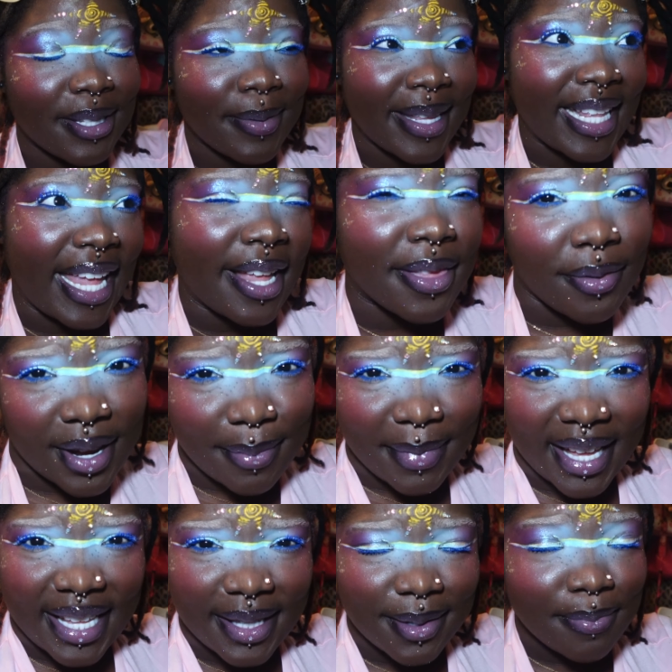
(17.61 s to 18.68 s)
It's been like 3
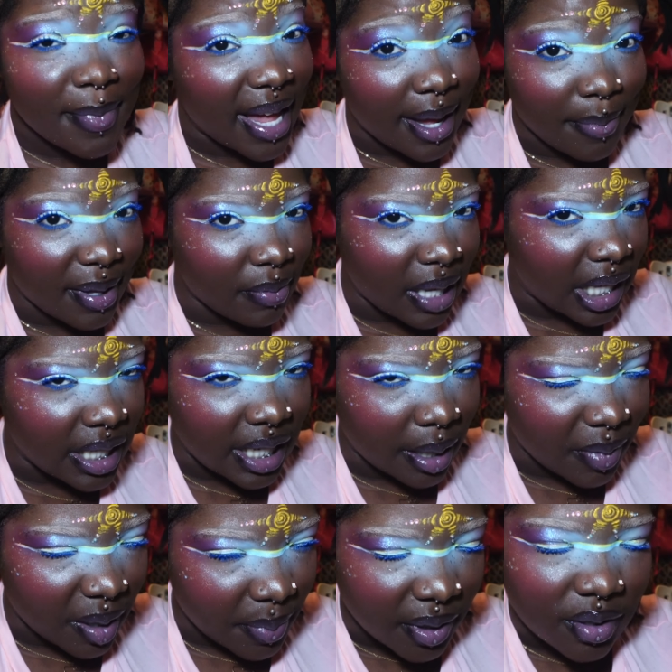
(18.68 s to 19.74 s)
months, maybe, by the
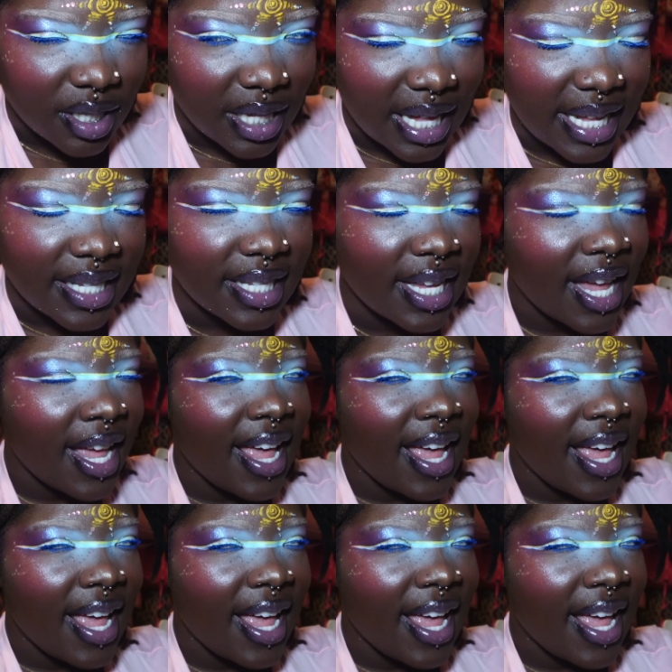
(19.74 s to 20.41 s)
time I post this